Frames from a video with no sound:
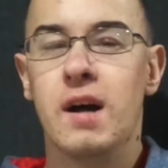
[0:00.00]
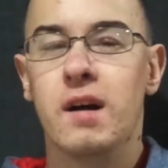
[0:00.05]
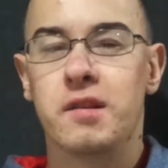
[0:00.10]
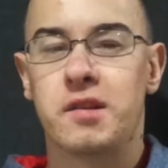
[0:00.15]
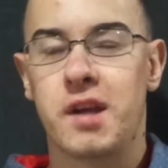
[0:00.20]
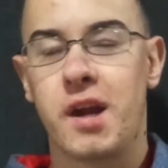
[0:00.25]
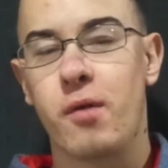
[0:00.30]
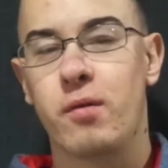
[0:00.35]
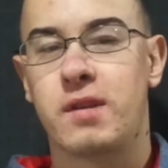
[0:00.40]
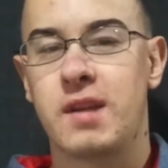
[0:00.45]

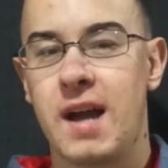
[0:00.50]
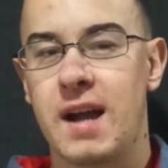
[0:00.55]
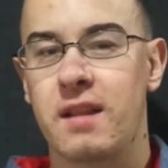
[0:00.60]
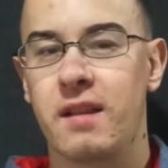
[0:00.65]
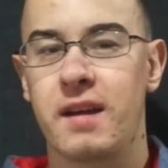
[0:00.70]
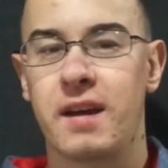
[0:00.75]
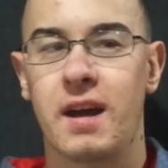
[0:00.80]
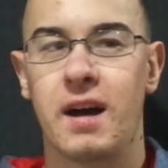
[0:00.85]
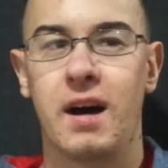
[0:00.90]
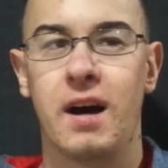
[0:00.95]
Today we're
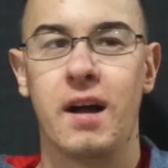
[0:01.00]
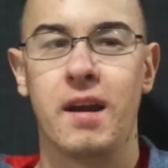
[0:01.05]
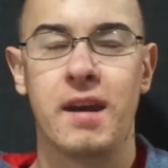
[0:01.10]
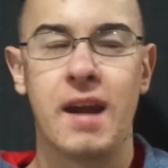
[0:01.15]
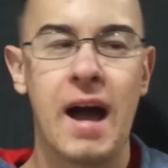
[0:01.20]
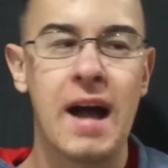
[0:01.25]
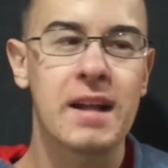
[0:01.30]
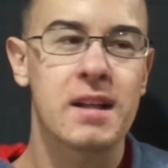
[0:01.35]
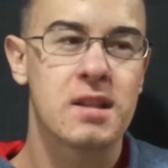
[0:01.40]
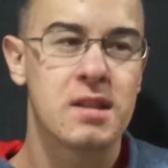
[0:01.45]
tackling uh,
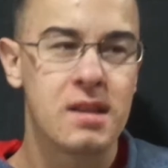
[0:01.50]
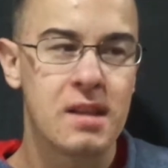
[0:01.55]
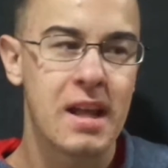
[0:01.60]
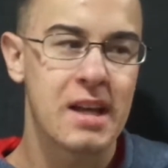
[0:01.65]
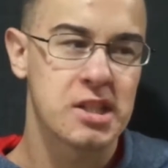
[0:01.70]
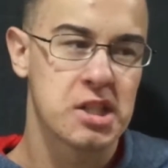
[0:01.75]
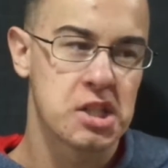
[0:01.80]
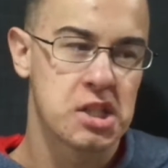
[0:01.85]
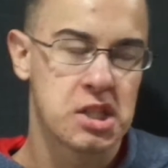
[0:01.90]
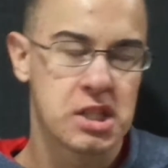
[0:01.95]
not
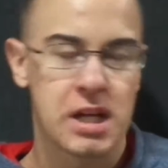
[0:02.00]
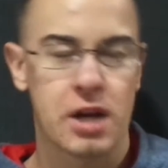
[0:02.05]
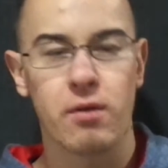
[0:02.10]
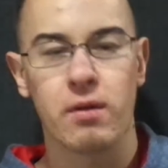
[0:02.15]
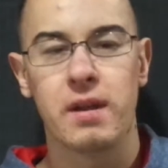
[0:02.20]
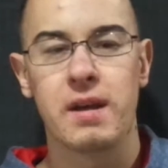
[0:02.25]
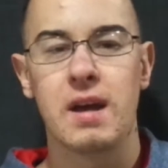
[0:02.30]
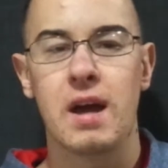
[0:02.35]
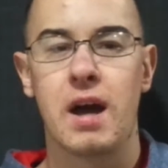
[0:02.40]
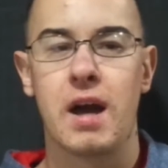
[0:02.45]

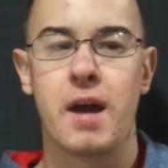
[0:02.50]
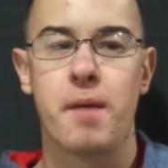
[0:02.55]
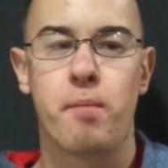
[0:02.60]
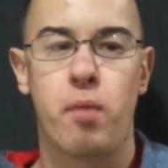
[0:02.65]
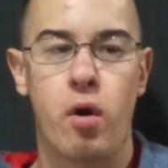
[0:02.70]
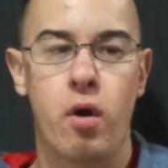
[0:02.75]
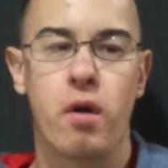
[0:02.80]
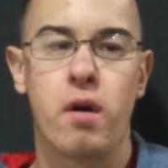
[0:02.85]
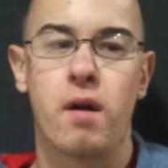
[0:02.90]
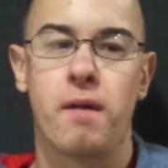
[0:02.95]
necessarily a
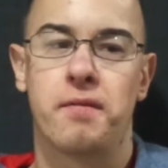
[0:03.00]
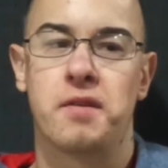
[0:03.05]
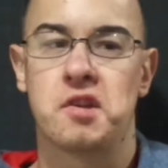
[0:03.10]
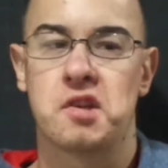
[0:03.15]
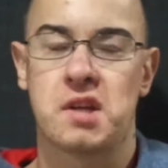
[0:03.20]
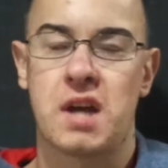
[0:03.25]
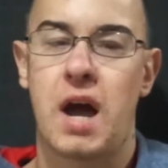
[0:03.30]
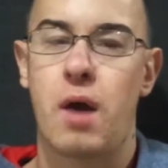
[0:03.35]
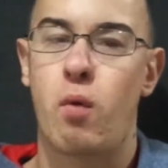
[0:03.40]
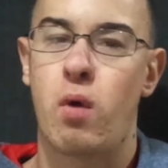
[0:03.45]
part of the
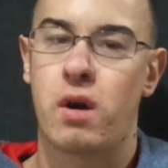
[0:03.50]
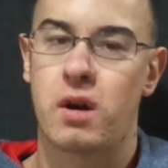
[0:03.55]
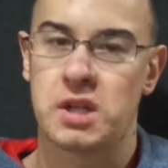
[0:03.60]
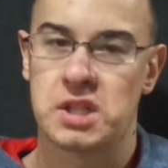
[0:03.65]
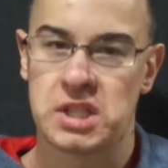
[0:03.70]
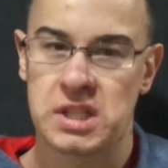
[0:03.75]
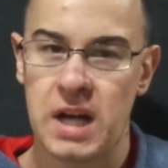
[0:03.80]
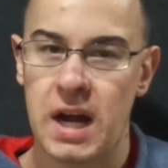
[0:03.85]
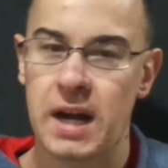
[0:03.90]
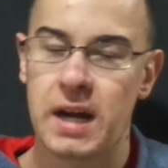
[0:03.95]
Skywalker
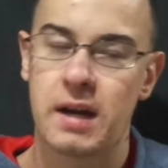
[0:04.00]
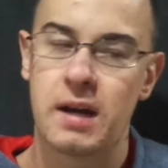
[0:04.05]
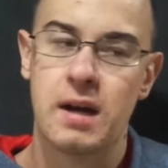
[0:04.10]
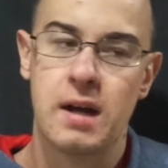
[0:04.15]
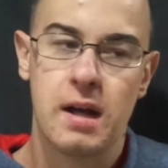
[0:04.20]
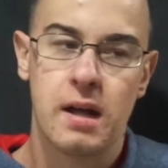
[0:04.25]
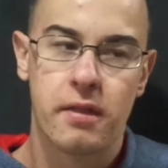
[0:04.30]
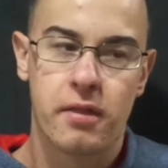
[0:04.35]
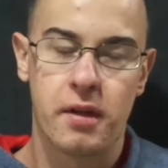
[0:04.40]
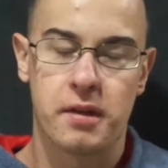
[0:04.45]
saga,
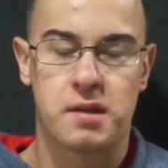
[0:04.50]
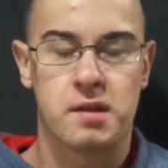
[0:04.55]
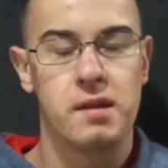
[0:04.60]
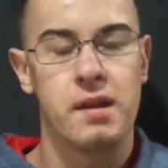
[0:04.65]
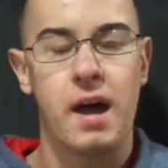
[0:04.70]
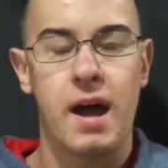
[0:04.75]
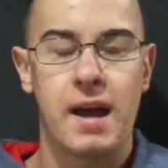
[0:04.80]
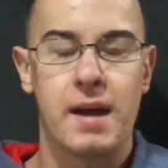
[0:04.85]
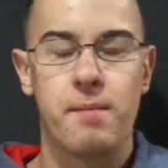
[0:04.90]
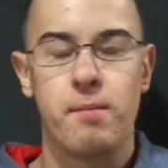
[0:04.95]
the
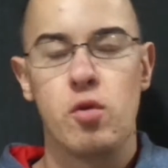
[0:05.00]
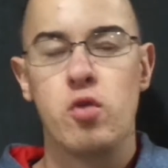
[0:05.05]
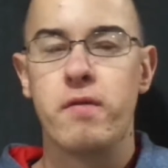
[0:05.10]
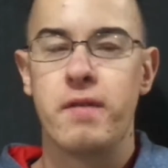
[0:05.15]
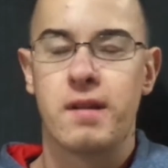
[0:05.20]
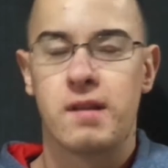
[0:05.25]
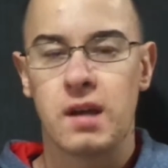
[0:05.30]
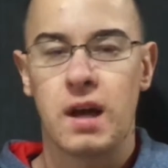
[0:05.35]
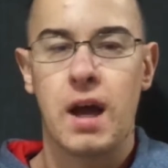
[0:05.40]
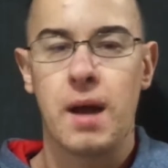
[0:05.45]
nine
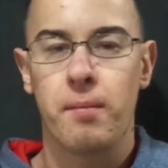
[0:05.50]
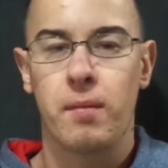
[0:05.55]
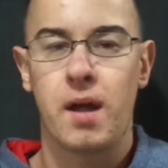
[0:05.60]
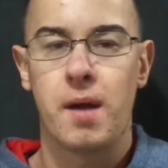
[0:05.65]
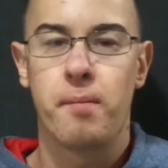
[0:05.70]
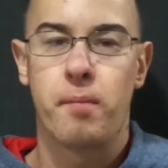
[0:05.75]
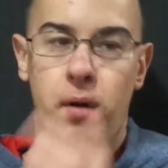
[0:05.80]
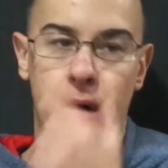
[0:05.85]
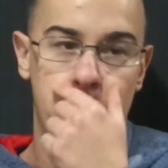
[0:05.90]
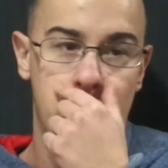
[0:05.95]
movie
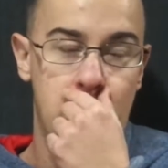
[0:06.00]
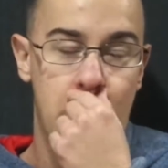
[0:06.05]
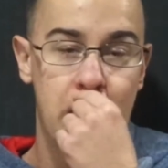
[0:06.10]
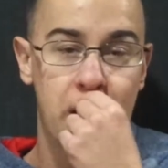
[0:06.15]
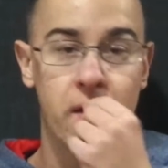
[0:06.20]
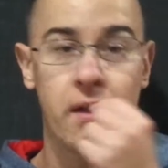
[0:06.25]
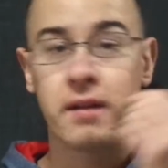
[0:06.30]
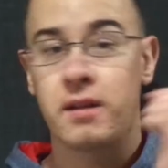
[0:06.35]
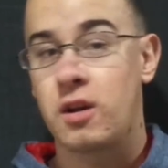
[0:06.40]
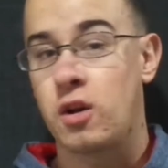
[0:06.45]
timeline, but kind of
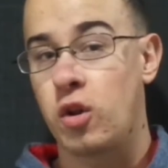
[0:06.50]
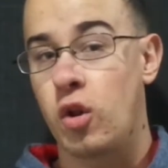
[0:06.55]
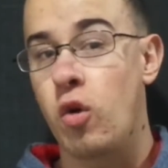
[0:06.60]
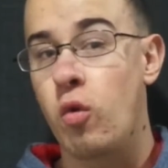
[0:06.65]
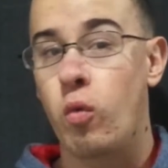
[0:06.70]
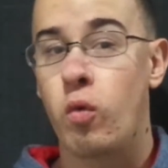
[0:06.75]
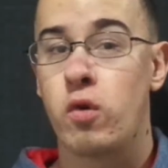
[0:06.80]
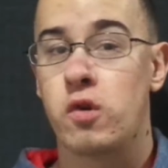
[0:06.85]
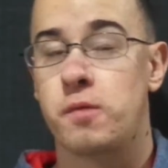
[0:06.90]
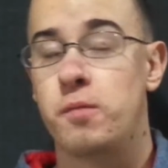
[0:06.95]
like the
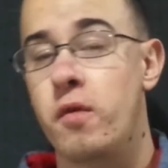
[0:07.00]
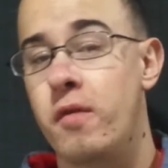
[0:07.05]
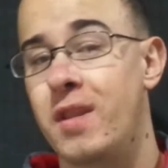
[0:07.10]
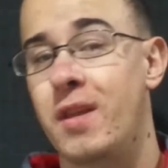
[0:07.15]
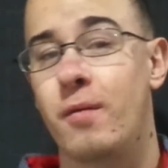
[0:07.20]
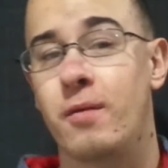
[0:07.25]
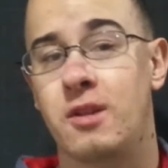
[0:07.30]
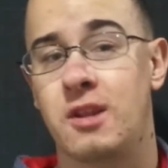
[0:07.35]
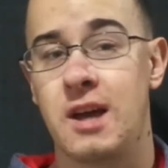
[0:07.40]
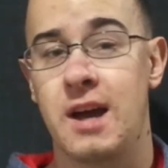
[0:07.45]
Clone Wars movie
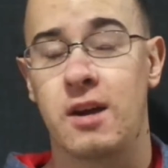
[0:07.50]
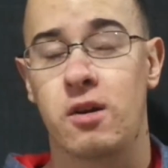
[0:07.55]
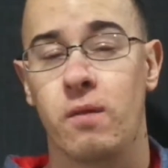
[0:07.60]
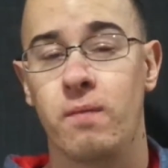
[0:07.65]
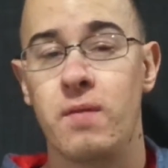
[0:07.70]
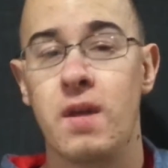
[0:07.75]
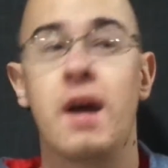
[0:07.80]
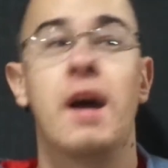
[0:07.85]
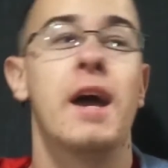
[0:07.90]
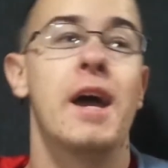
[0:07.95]
that we
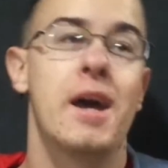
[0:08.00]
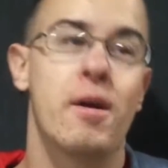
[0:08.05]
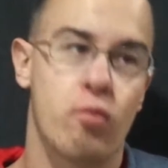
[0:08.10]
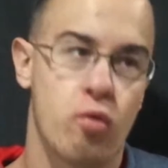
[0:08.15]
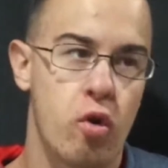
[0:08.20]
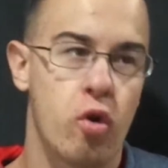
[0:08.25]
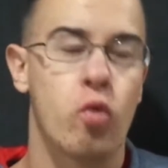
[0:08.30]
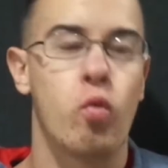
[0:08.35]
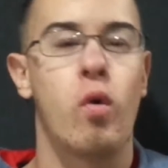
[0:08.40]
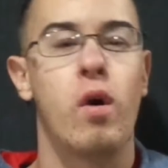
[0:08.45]
tackled and
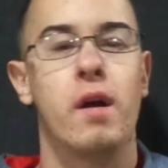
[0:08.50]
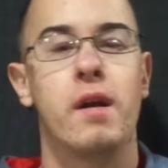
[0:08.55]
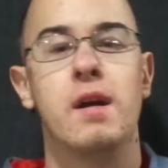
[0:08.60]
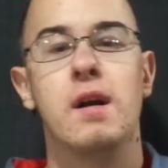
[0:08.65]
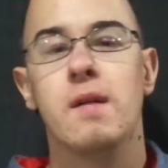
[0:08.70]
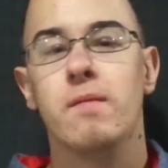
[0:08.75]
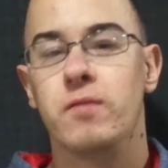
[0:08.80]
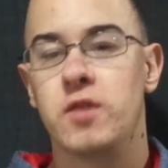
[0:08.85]
Rogue One.